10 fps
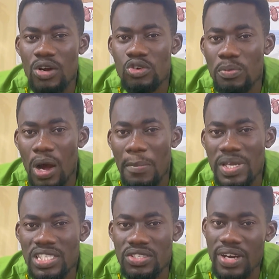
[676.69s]
rubor
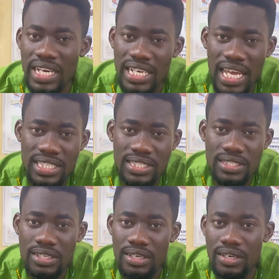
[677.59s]
means redness,
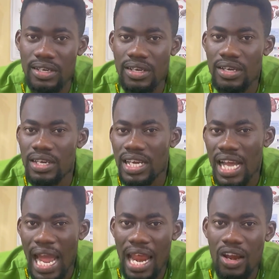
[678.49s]

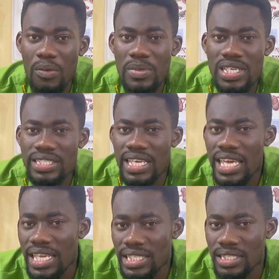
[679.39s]
calor means
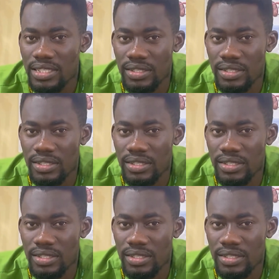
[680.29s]
heat,